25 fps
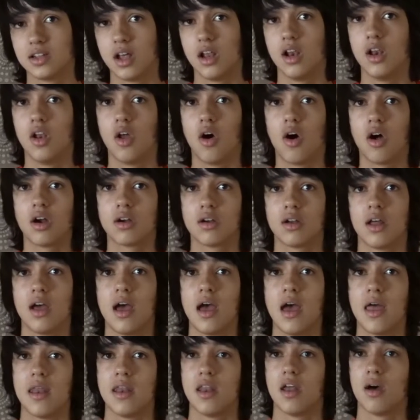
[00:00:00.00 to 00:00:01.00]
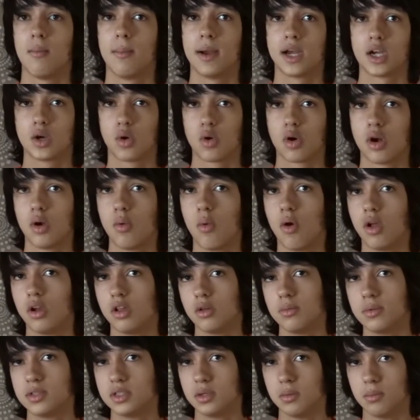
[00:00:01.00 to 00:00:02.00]
a lot, and now my total
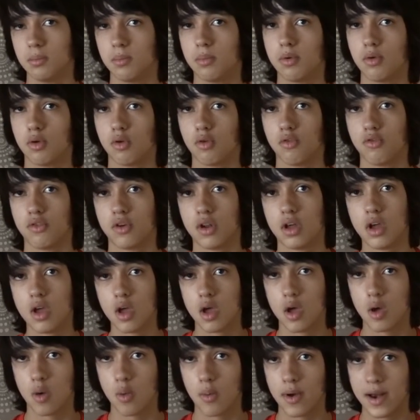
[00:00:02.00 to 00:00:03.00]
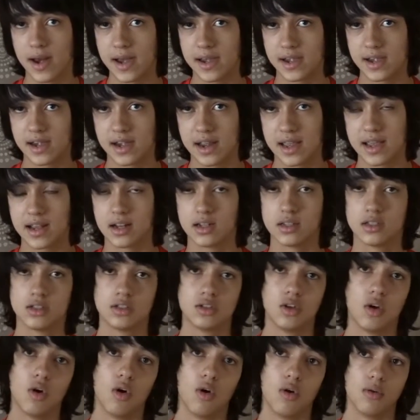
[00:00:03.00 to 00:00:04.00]
volume is improved when I train,
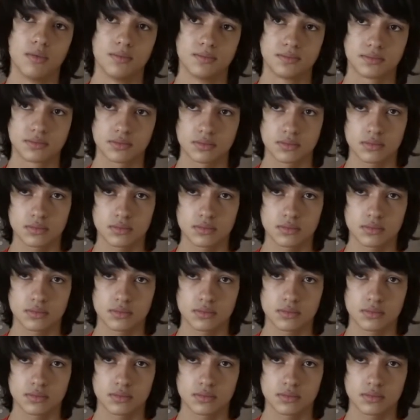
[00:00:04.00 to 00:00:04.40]
so